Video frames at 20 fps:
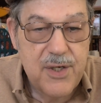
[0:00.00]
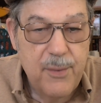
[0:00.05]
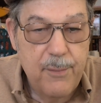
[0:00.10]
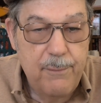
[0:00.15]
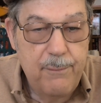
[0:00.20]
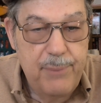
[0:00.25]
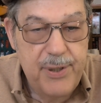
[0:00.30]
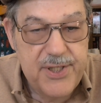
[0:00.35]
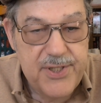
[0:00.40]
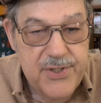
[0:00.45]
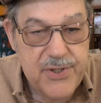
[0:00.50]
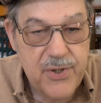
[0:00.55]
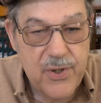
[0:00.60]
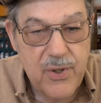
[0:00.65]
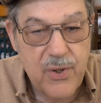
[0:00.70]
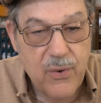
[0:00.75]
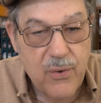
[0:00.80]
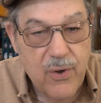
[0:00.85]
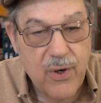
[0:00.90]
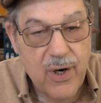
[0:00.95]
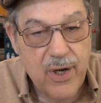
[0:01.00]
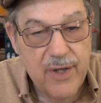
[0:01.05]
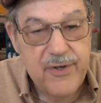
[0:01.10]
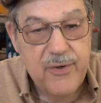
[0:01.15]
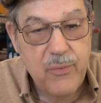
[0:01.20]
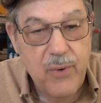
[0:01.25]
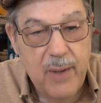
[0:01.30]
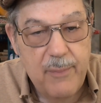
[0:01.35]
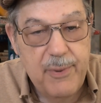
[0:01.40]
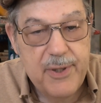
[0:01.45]
pistol or other
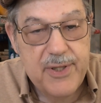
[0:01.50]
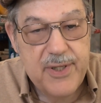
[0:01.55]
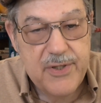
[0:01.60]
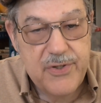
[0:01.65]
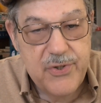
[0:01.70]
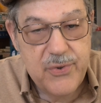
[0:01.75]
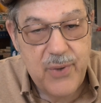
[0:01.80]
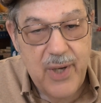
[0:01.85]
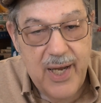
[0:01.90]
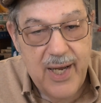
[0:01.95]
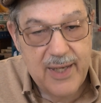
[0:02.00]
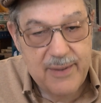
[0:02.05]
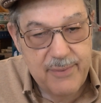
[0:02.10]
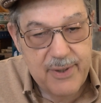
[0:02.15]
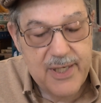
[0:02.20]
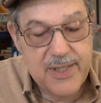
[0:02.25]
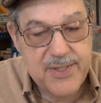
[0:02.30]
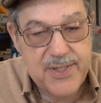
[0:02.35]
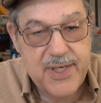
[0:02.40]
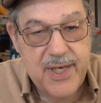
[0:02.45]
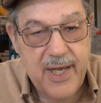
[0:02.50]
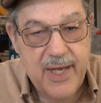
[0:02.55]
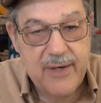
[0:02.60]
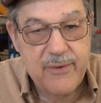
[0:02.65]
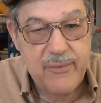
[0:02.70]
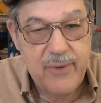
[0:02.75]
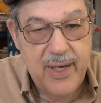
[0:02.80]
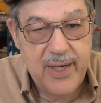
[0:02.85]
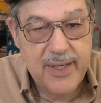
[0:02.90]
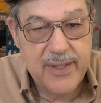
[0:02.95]
weapon that you had, because it had a
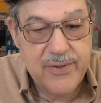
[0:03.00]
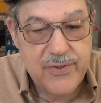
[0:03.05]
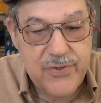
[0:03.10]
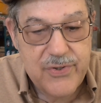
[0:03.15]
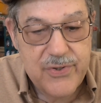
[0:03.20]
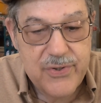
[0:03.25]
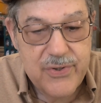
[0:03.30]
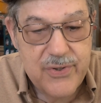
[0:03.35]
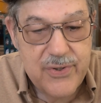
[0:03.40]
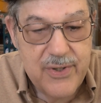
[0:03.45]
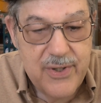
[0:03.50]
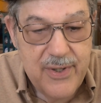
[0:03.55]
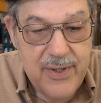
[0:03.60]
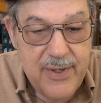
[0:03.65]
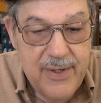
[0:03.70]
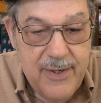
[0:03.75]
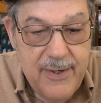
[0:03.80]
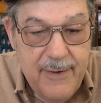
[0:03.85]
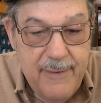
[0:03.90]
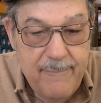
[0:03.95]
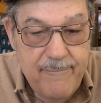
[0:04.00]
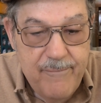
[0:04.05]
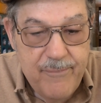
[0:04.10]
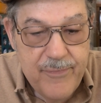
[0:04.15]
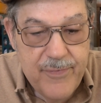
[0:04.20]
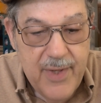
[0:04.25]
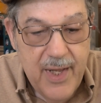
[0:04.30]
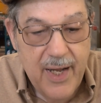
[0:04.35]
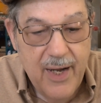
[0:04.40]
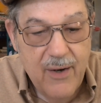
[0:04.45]
range.
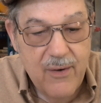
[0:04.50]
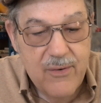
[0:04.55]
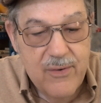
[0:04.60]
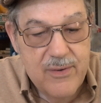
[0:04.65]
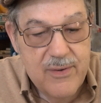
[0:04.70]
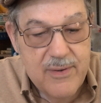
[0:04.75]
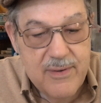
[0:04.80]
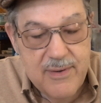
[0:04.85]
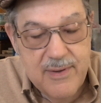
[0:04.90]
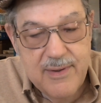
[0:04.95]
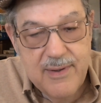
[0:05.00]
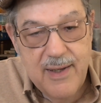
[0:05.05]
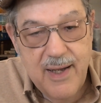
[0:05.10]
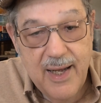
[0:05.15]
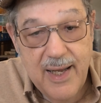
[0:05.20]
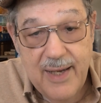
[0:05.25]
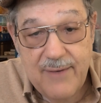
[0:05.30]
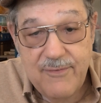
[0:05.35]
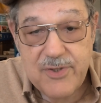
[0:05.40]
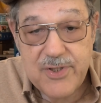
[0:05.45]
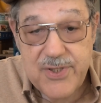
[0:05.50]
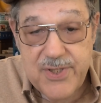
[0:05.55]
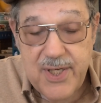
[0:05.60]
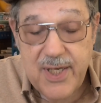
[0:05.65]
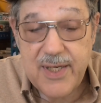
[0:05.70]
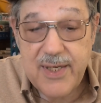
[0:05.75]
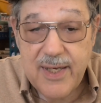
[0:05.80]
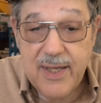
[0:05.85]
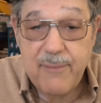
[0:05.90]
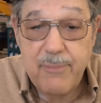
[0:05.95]
Now, I haven't said,
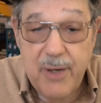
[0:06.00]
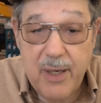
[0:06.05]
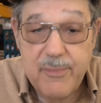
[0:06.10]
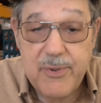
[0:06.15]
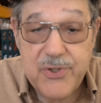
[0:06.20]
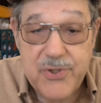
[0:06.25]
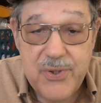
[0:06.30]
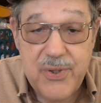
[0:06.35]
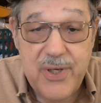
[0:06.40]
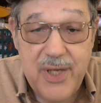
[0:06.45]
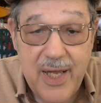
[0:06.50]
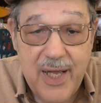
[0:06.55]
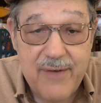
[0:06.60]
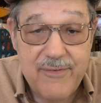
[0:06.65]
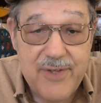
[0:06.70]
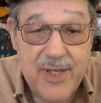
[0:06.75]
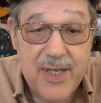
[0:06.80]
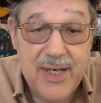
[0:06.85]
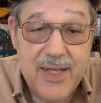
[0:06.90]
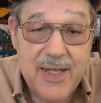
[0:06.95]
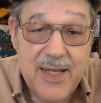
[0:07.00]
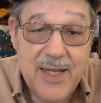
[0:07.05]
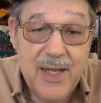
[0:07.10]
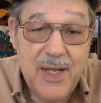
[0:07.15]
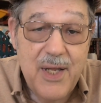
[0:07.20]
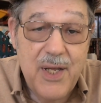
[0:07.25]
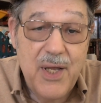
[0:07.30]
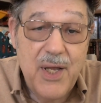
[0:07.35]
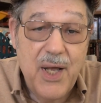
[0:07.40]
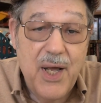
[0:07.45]
and I probably should have, that
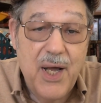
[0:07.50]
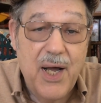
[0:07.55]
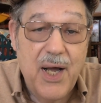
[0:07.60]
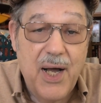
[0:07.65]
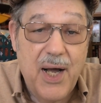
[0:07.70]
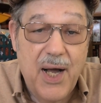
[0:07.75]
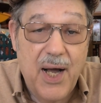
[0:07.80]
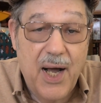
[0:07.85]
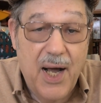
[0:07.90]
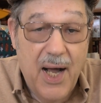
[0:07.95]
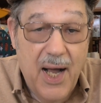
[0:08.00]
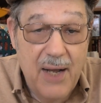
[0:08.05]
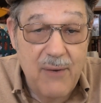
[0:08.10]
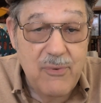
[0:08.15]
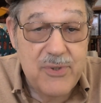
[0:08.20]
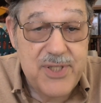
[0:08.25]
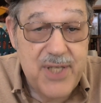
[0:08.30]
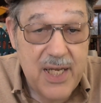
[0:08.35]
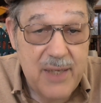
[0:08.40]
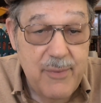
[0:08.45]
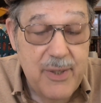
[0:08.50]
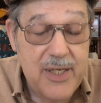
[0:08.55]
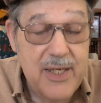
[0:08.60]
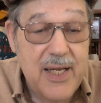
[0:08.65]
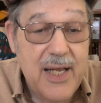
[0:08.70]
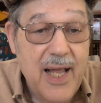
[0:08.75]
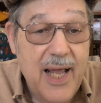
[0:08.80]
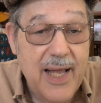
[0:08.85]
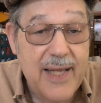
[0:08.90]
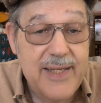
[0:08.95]
I was aiming
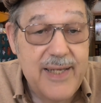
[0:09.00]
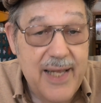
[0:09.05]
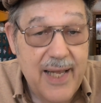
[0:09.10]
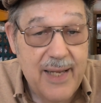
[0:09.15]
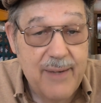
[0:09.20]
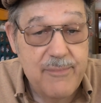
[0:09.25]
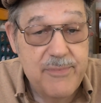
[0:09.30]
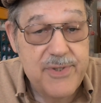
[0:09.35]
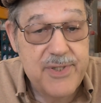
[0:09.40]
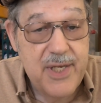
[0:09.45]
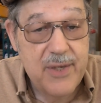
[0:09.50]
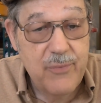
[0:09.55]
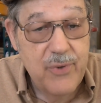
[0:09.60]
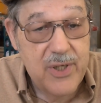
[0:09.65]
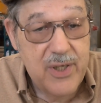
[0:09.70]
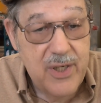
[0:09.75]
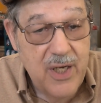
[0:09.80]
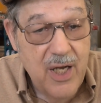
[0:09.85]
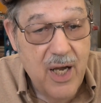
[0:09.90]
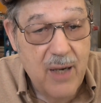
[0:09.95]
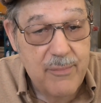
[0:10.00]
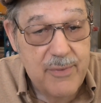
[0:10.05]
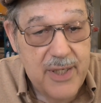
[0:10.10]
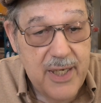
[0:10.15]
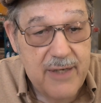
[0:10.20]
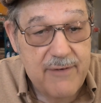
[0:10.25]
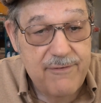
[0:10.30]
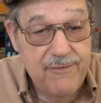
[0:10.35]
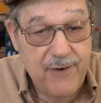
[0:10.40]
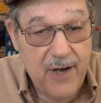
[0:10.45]
at games that would
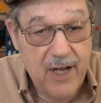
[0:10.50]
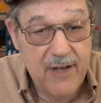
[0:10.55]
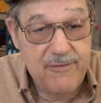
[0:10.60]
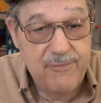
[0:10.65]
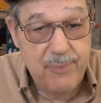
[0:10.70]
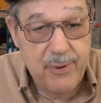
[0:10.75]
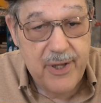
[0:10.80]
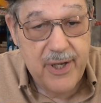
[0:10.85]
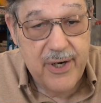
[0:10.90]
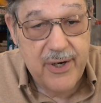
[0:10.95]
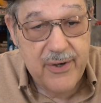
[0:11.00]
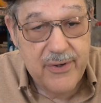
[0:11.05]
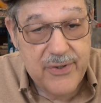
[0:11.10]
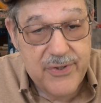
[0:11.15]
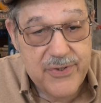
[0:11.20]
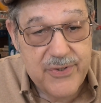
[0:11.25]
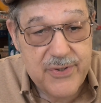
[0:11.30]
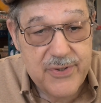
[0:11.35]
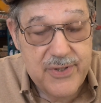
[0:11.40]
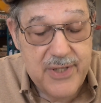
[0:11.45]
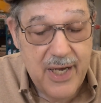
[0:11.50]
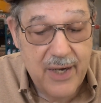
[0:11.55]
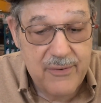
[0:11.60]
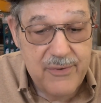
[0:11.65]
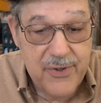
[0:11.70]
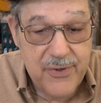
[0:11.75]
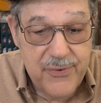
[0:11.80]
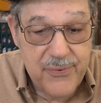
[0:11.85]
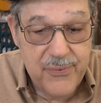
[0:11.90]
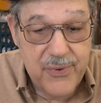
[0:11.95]
accommodate 5 players down to
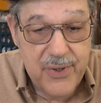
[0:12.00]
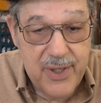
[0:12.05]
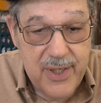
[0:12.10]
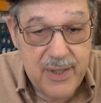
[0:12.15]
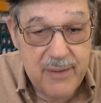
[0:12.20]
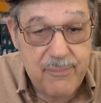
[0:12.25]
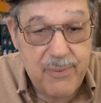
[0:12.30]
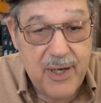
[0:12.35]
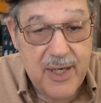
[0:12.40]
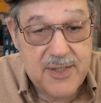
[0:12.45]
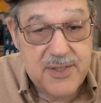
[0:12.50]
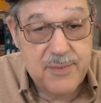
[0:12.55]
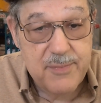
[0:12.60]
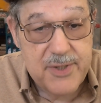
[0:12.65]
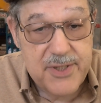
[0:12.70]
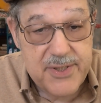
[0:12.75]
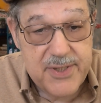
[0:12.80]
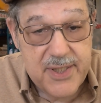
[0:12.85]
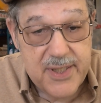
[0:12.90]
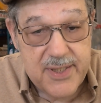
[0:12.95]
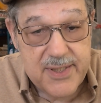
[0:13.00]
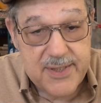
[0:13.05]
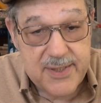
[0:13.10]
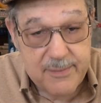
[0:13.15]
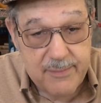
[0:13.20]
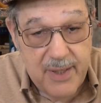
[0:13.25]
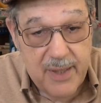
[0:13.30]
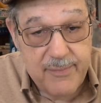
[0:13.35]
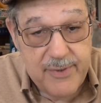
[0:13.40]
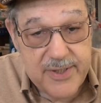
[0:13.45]
3 and possibly 6 and
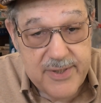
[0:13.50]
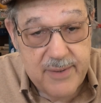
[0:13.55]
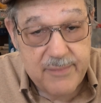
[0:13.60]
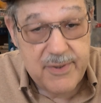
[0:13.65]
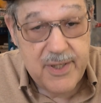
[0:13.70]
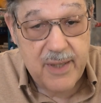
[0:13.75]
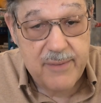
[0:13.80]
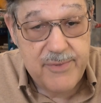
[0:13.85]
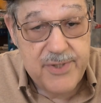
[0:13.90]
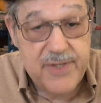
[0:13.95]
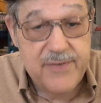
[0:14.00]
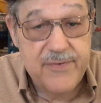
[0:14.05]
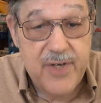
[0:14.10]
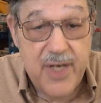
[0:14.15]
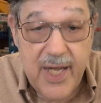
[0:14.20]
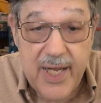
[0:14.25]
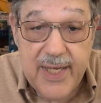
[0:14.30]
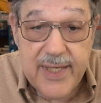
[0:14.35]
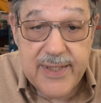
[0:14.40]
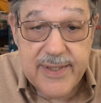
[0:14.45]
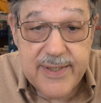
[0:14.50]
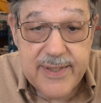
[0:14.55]
maybe sometimes even 8.